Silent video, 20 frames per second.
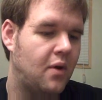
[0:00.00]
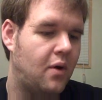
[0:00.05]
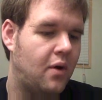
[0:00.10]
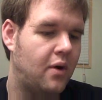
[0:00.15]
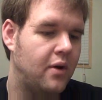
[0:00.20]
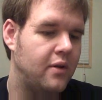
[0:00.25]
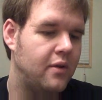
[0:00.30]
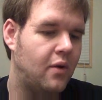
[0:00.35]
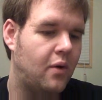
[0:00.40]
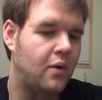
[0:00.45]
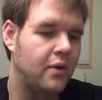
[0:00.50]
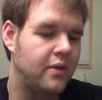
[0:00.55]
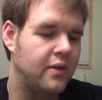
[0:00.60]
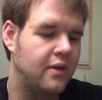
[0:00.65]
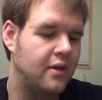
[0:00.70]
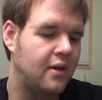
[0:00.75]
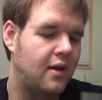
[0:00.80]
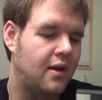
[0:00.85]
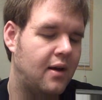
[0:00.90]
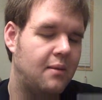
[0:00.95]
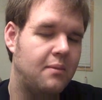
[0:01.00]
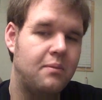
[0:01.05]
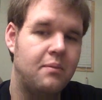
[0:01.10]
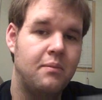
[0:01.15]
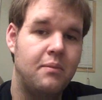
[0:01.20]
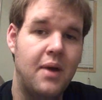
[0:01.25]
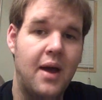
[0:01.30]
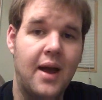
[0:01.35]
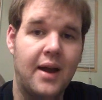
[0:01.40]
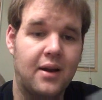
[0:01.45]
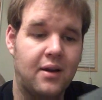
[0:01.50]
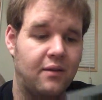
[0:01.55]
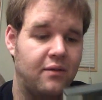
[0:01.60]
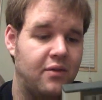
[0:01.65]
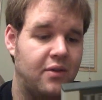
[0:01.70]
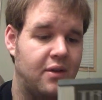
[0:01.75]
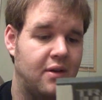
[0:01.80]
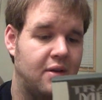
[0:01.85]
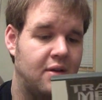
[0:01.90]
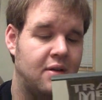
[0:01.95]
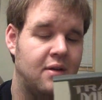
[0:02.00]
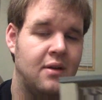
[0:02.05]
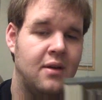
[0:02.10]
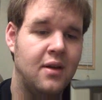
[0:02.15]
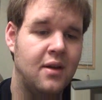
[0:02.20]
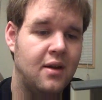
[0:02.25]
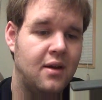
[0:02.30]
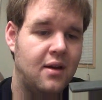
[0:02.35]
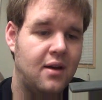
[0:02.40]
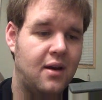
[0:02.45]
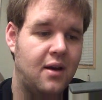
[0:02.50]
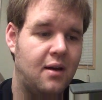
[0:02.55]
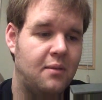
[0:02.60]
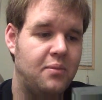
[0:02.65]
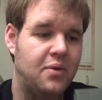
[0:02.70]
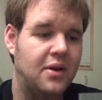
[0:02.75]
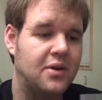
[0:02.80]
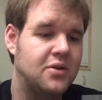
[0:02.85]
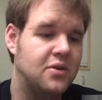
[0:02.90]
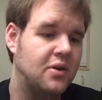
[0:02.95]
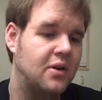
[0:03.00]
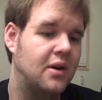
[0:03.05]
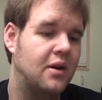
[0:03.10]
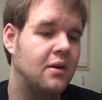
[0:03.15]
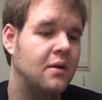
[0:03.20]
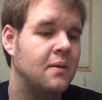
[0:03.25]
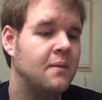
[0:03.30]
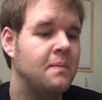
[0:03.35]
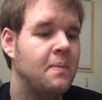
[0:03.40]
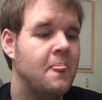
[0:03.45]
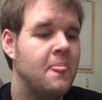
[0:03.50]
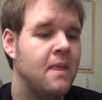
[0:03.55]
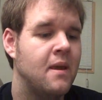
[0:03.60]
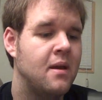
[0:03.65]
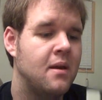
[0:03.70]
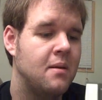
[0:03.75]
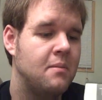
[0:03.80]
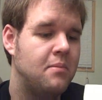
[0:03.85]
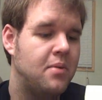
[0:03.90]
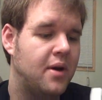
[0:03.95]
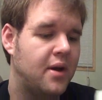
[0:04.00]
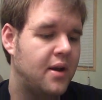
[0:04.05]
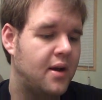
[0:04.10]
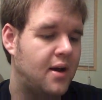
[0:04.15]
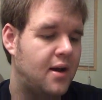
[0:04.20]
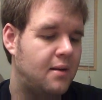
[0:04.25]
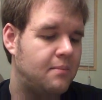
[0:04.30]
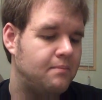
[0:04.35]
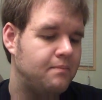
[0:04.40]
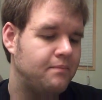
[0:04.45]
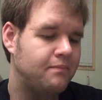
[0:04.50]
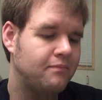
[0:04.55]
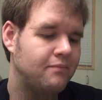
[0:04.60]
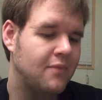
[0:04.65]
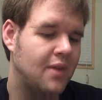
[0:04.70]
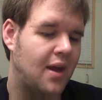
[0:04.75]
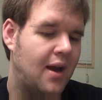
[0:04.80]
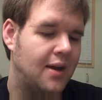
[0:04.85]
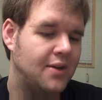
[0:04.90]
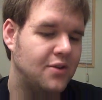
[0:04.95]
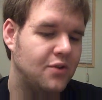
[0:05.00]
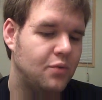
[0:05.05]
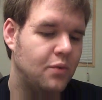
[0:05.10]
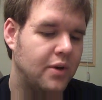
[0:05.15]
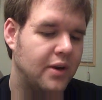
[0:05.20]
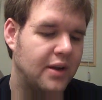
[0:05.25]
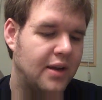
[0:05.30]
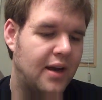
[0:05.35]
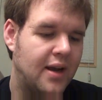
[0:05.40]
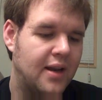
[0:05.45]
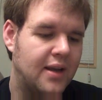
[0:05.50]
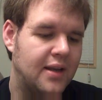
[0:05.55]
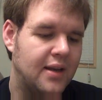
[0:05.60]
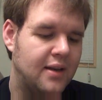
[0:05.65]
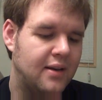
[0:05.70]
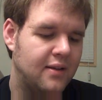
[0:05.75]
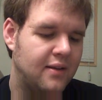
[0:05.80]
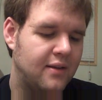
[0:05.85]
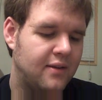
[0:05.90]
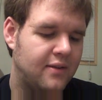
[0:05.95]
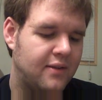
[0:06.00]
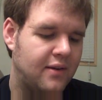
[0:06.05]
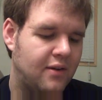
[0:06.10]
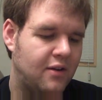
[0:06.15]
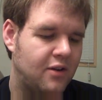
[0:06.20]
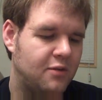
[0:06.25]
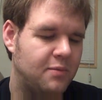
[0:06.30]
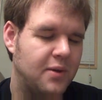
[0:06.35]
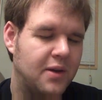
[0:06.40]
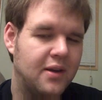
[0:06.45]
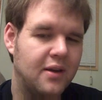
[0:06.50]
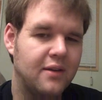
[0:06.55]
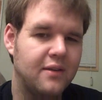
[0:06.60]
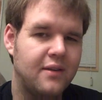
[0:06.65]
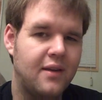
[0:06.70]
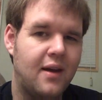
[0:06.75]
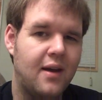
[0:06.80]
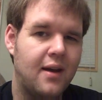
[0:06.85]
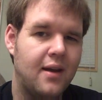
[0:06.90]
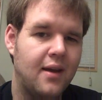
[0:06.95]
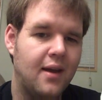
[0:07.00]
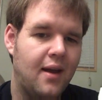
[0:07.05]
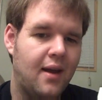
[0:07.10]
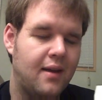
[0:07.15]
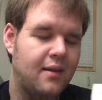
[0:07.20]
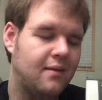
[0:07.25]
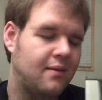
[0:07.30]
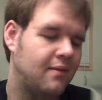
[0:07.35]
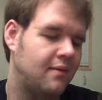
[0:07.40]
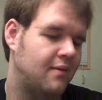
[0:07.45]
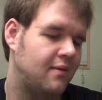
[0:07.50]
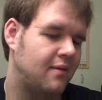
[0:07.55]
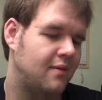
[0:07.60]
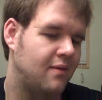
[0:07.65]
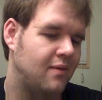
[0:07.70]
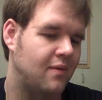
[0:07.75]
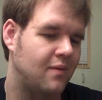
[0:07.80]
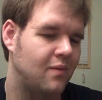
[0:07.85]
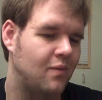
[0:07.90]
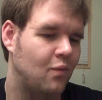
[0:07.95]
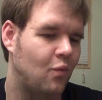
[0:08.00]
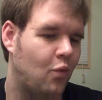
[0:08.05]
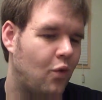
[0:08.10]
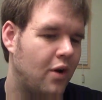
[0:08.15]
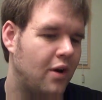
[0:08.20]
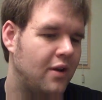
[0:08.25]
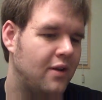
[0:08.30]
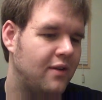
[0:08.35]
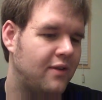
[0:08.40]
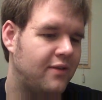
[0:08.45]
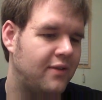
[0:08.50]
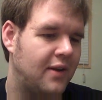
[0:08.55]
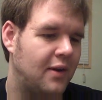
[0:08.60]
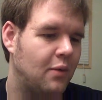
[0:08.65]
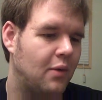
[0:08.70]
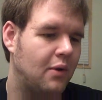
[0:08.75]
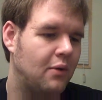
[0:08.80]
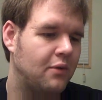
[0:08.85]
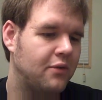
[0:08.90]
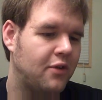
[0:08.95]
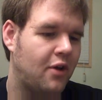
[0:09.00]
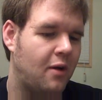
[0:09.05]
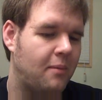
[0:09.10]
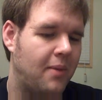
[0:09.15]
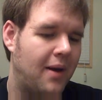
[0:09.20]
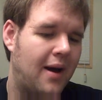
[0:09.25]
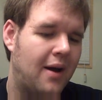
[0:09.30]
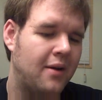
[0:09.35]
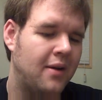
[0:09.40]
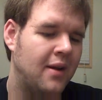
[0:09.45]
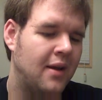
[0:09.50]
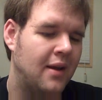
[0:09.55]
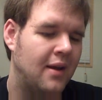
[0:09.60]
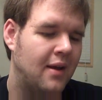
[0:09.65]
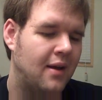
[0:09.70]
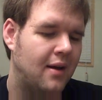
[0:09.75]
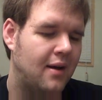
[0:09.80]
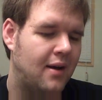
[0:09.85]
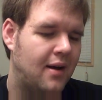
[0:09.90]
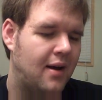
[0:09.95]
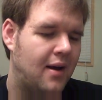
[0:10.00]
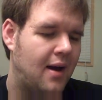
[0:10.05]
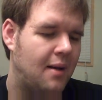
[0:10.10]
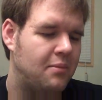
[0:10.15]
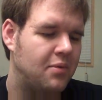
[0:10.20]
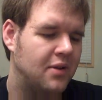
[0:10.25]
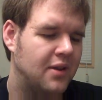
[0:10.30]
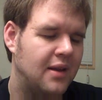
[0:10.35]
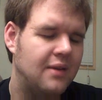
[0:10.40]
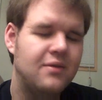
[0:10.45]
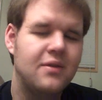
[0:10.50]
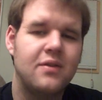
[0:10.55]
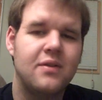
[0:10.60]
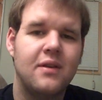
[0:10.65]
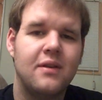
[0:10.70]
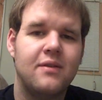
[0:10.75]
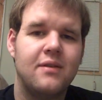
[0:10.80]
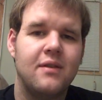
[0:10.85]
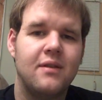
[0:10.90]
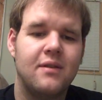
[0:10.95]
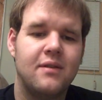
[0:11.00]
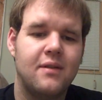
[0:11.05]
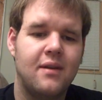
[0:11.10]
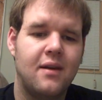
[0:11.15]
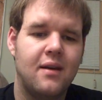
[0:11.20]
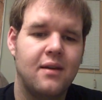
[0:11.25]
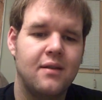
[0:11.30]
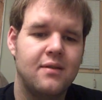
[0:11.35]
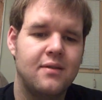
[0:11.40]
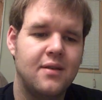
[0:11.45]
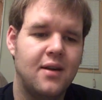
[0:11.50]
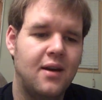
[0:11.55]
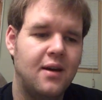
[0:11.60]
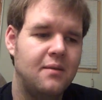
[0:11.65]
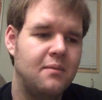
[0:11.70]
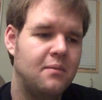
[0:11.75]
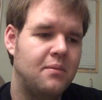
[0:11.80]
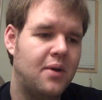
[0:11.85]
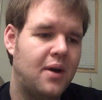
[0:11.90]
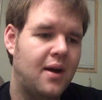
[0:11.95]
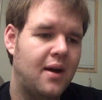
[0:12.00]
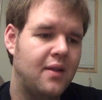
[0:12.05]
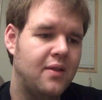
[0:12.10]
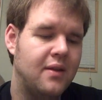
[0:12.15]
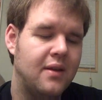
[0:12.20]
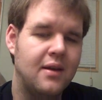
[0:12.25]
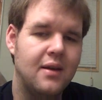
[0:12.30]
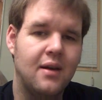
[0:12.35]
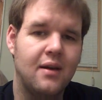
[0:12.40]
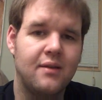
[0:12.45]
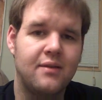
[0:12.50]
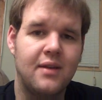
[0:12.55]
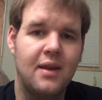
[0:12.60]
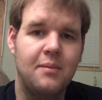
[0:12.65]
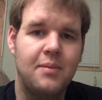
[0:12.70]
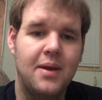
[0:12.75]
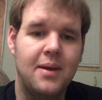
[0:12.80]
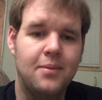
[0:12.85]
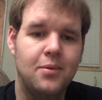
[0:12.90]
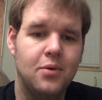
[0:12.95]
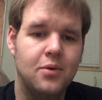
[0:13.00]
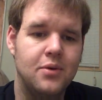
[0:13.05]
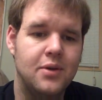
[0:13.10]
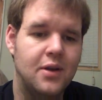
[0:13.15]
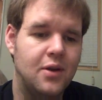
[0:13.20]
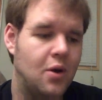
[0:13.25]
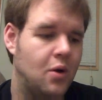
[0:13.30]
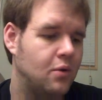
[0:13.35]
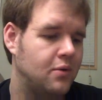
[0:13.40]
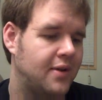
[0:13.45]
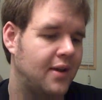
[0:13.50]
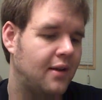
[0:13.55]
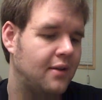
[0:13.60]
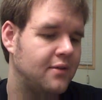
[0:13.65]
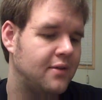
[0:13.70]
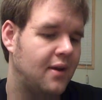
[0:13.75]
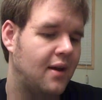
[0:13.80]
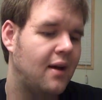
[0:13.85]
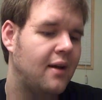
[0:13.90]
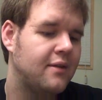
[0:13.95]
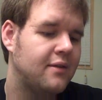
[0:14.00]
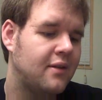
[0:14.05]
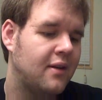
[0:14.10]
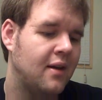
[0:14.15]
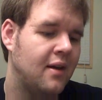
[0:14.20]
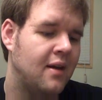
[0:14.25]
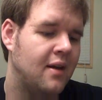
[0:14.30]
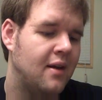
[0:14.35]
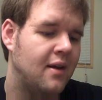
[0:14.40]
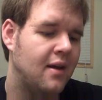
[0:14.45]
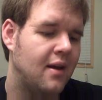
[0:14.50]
on the back of the picture here. But I just wanted to kind of get into this series because I wanted to see what it was all about. I believe that this is done by the same people who did Hotel Dusk.